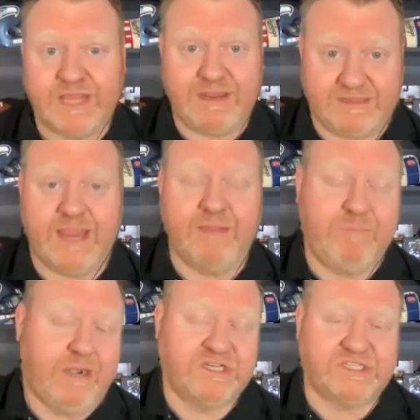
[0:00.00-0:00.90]
They
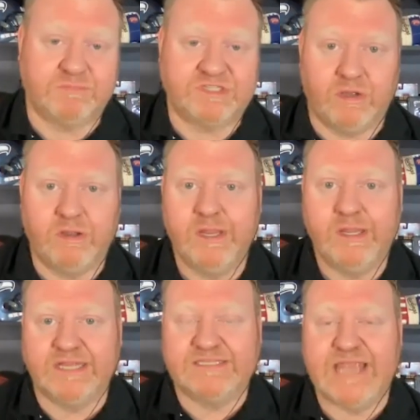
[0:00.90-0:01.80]
embarrassed them. So
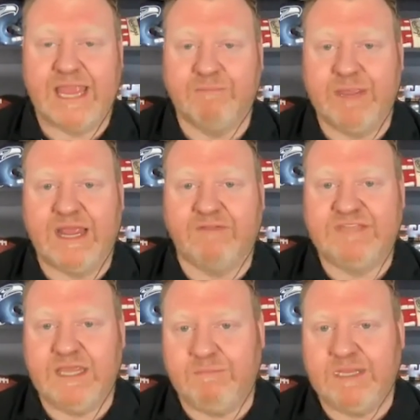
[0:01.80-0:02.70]
Gonzaga might have
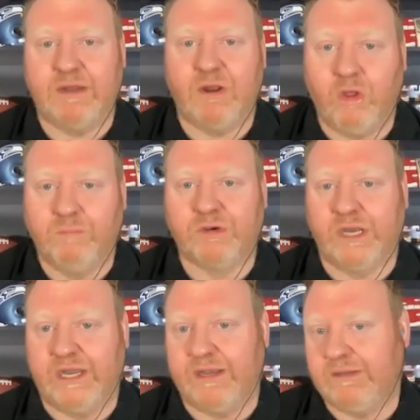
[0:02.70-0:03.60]
Timmy and
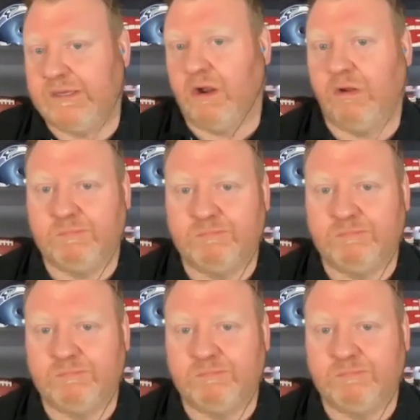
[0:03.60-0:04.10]
Holmgren and, you know,